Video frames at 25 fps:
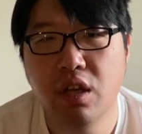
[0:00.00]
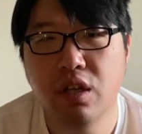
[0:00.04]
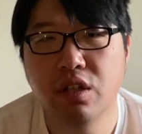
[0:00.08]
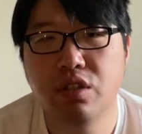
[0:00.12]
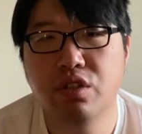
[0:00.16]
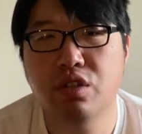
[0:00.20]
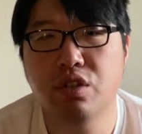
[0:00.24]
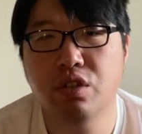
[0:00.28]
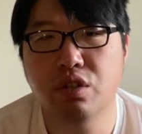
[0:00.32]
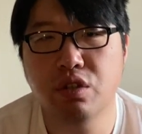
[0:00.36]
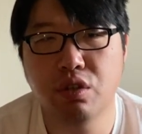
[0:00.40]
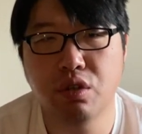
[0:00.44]

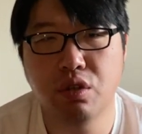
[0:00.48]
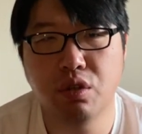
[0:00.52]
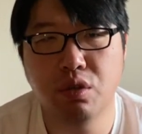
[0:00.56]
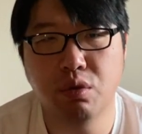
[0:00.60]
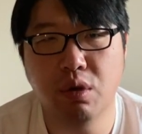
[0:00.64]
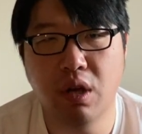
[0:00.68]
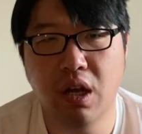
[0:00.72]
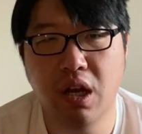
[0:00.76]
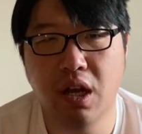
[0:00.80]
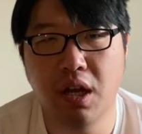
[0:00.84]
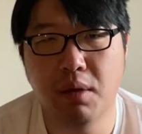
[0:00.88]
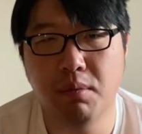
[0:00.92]

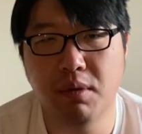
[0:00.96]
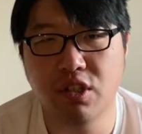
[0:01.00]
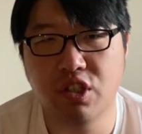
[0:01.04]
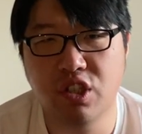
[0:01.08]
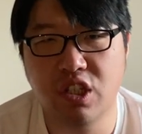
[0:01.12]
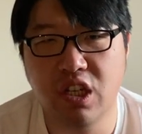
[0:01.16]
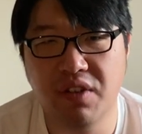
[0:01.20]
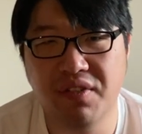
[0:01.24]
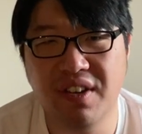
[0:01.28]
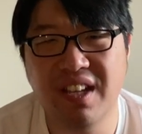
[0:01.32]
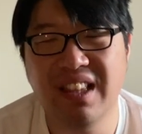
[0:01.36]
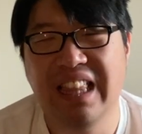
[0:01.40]
to um,
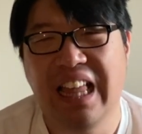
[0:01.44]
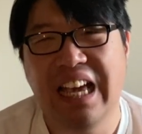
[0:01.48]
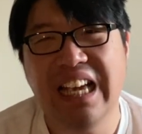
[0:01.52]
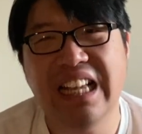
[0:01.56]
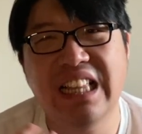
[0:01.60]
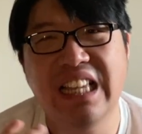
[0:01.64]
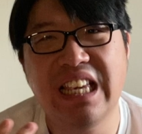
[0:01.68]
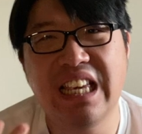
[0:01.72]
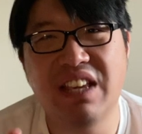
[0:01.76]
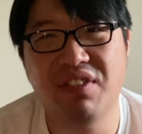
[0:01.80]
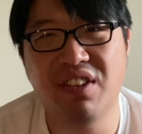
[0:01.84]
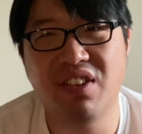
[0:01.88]
achieve it,
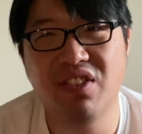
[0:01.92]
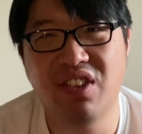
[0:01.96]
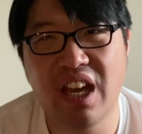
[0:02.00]
likely even